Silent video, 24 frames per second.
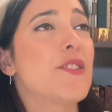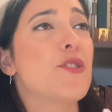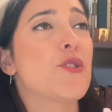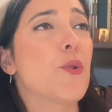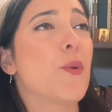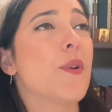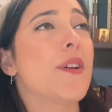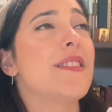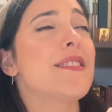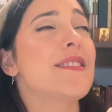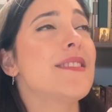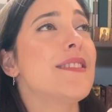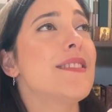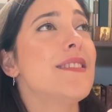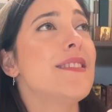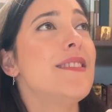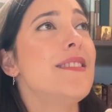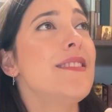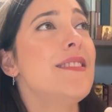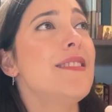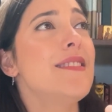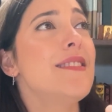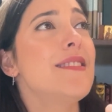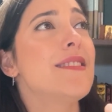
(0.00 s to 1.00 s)

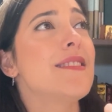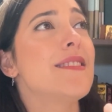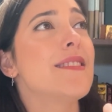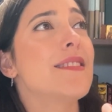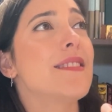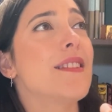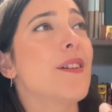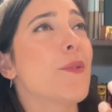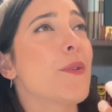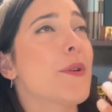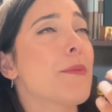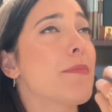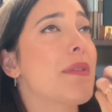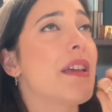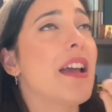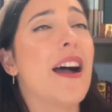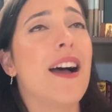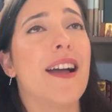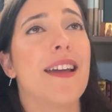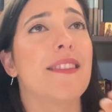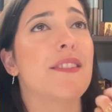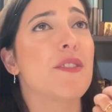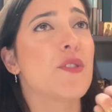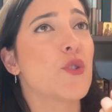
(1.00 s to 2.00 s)
choices or
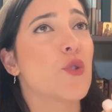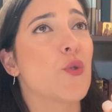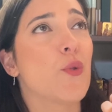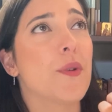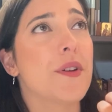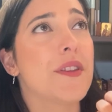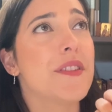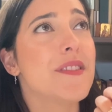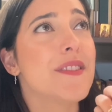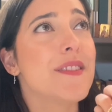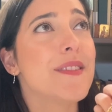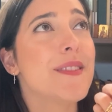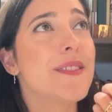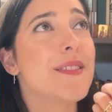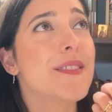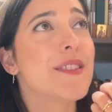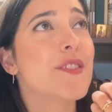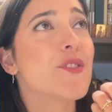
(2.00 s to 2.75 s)
behind the choices.